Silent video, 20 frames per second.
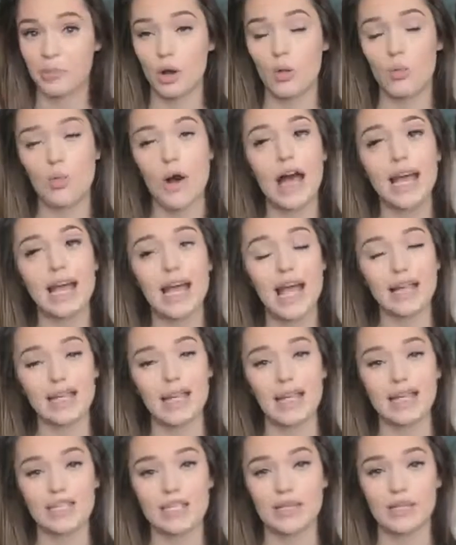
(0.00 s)
But why I
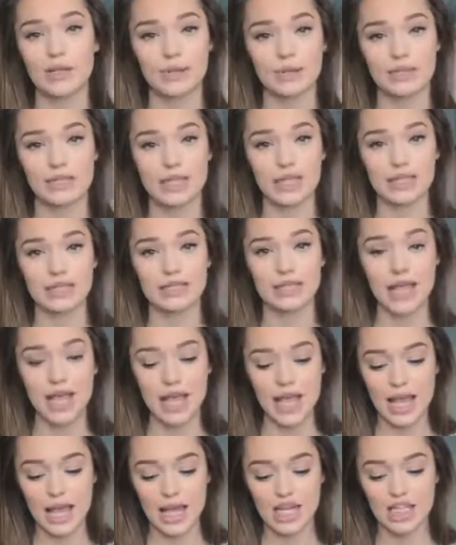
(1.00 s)
like to use this
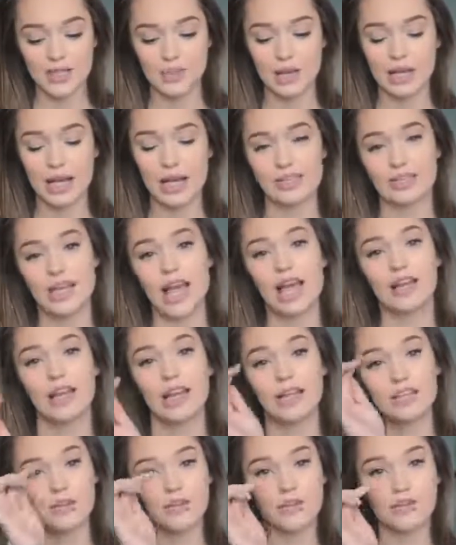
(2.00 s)
is because I
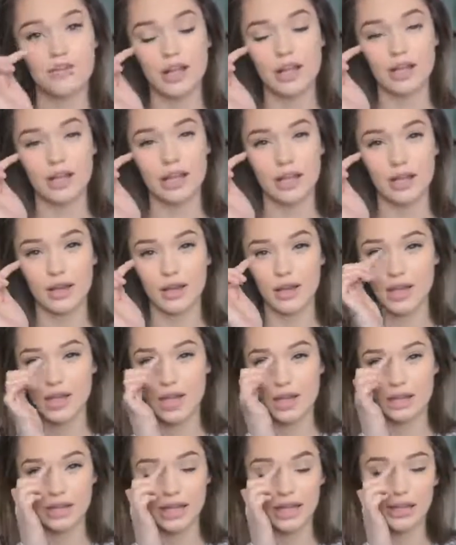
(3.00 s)
like to fill in
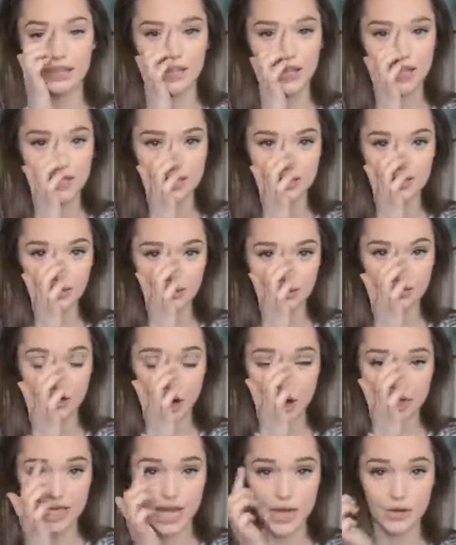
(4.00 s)
like this
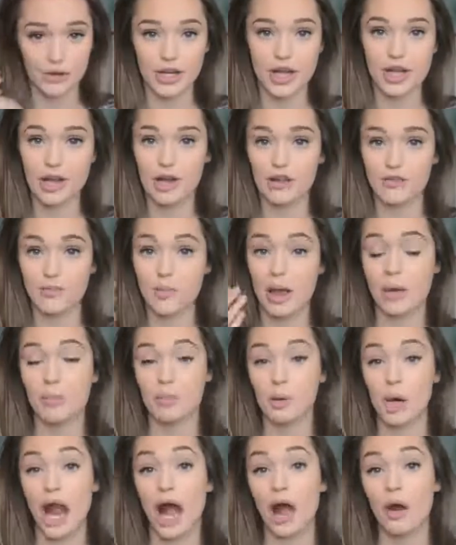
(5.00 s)
front area of my
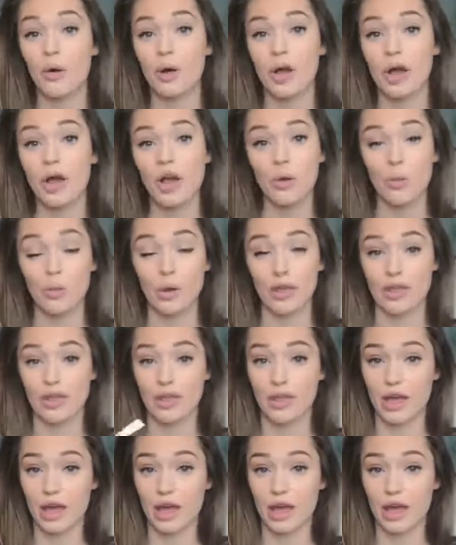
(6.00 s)
brow with